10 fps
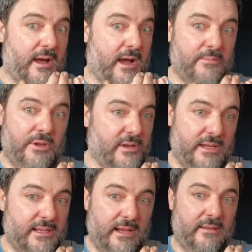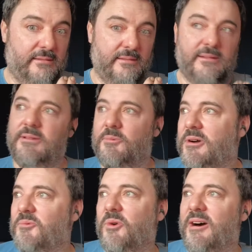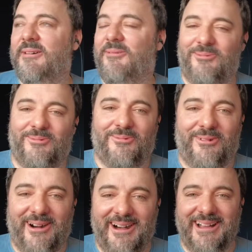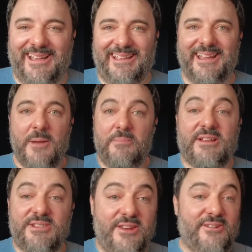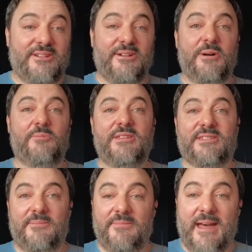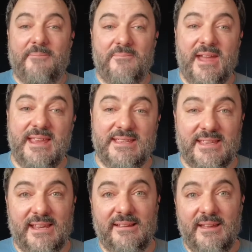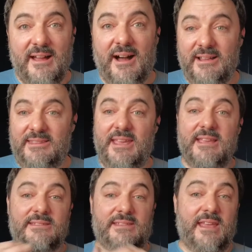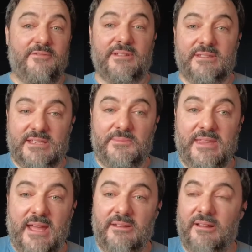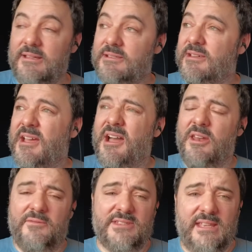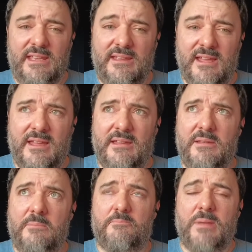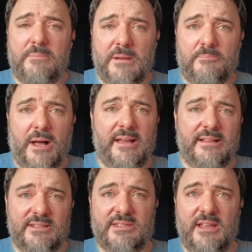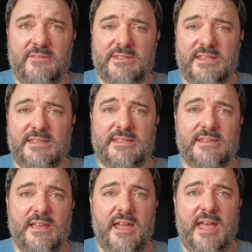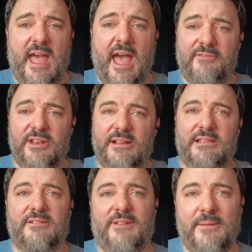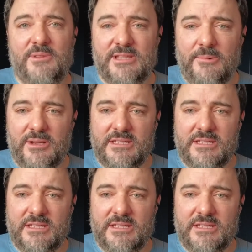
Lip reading: I'm not going to tell you. Well, why? Because you could come up with some amazing ideas given some of that knowledge, and obviously, people are buying services, have an idea of how much they want